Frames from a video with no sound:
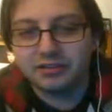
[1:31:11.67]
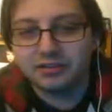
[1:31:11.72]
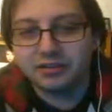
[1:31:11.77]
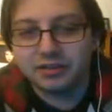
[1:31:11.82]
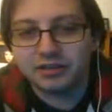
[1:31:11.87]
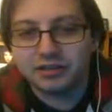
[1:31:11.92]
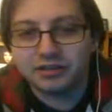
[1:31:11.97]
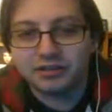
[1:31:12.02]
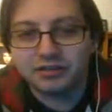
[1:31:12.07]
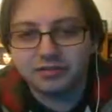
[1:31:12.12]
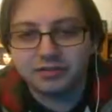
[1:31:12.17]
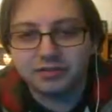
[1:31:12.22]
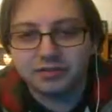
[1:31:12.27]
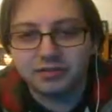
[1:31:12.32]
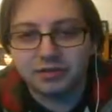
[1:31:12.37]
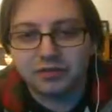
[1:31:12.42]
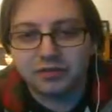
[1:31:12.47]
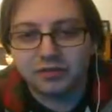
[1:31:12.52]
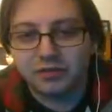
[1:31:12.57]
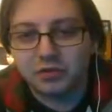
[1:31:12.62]

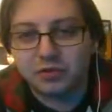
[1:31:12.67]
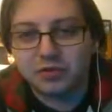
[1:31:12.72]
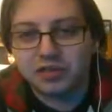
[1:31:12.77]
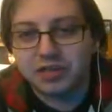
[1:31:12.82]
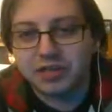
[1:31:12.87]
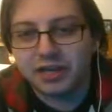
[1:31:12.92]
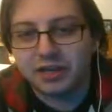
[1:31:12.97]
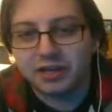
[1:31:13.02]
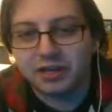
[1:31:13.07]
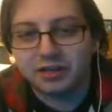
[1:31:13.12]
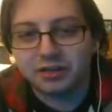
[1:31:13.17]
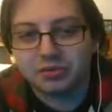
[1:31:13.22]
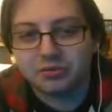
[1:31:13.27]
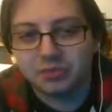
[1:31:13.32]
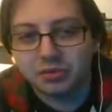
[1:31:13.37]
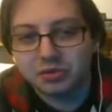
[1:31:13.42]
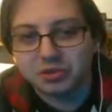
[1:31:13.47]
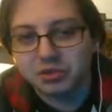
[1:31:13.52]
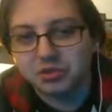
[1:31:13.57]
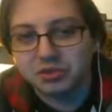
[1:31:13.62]
their first night on
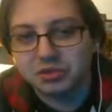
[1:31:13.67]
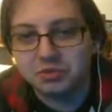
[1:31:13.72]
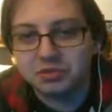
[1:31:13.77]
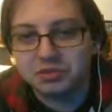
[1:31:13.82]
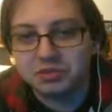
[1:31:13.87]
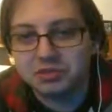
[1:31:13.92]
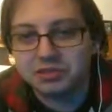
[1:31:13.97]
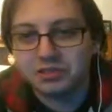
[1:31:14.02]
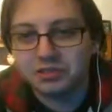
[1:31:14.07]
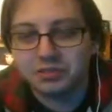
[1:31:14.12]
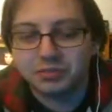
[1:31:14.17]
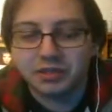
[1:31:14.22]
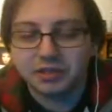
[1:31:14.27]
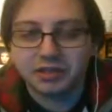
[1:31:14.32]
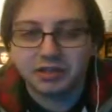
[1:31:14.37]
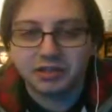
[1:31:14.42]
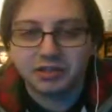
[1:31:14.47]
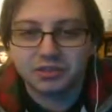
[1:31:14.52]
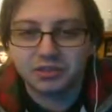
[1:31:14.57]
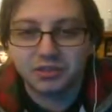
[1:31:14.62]
Pursuit and
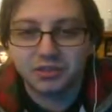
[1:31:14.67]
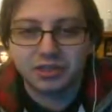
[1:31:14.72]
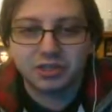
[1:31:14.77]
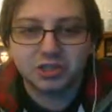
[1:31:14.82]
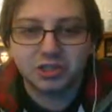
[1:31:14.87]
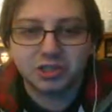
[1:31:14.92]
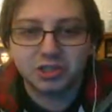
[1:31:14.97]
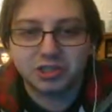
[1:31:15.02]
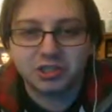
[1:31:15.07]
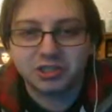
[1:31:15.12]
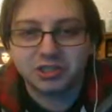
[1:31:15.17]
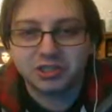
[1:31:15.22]
being on Twitch,